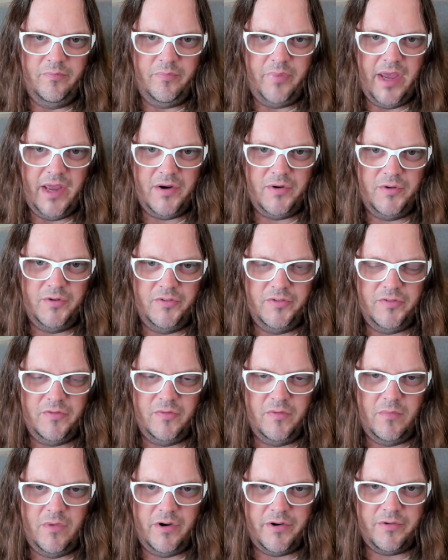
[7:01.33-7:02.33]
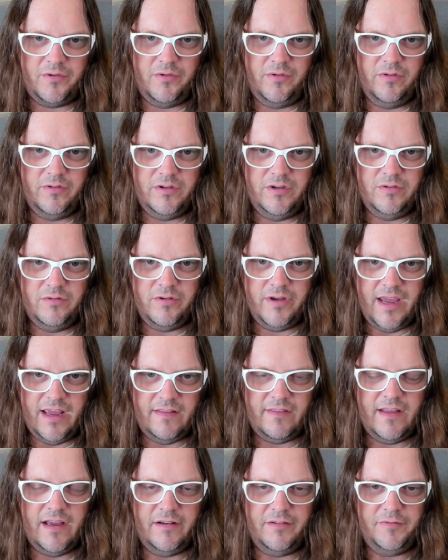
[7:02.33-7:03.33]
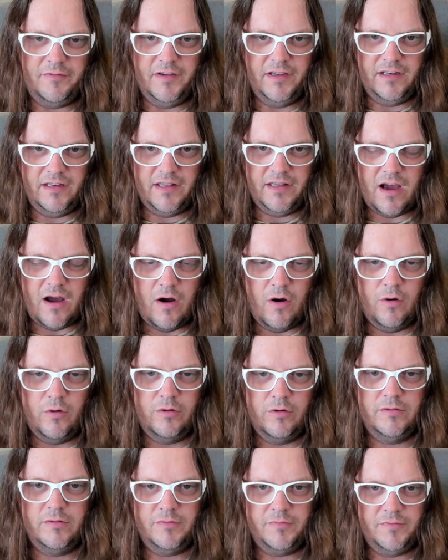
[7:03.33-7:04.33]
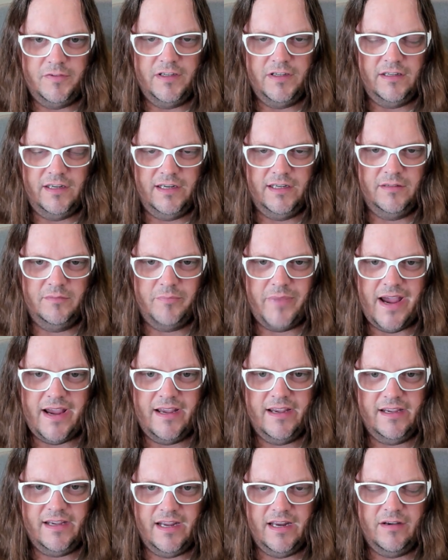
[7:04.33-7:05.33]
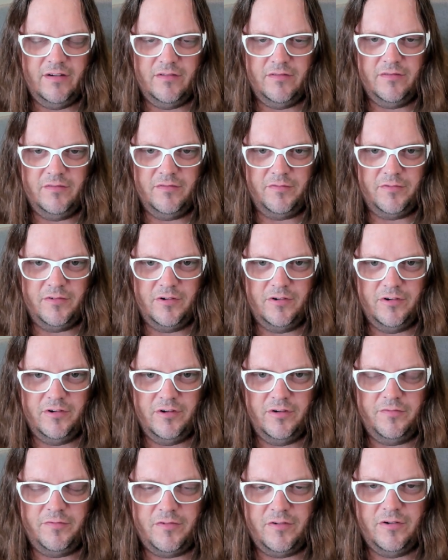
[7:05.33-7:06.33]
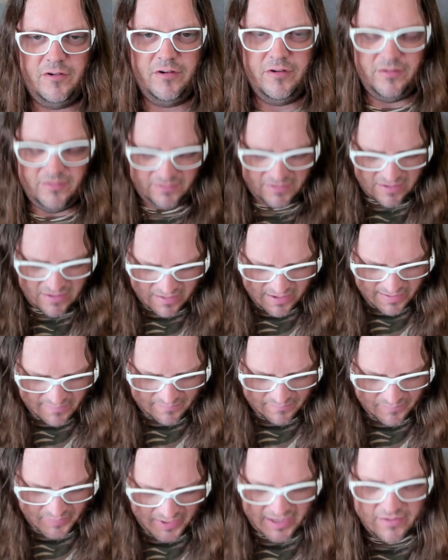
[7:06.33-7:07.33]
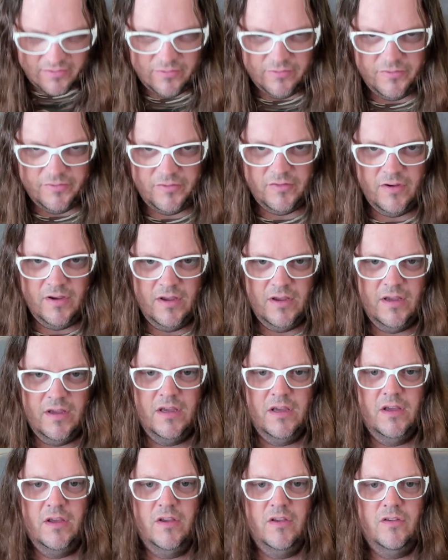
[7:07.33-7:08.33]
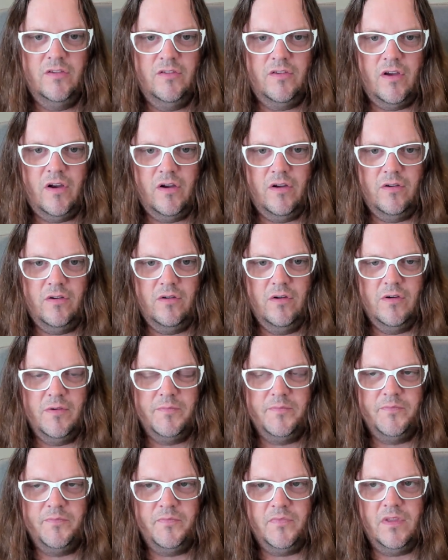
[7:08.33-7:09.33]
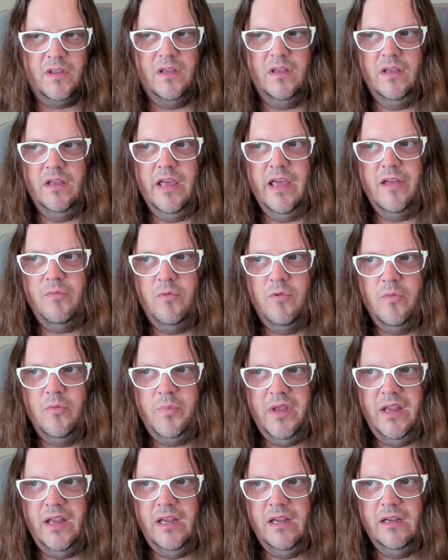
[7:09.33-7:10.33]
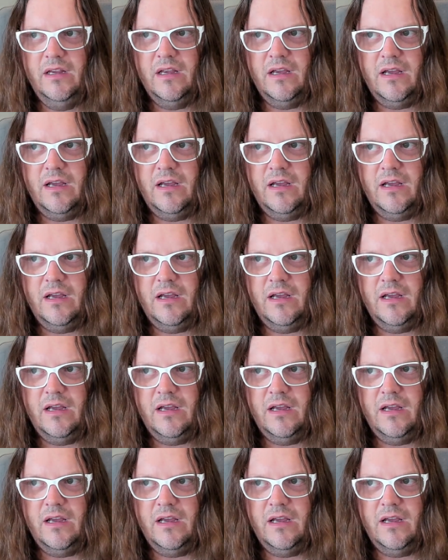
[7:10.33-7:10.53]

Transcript: pedals, the model. You'll get that feel, the old feeling back again for your time pedals. So it will be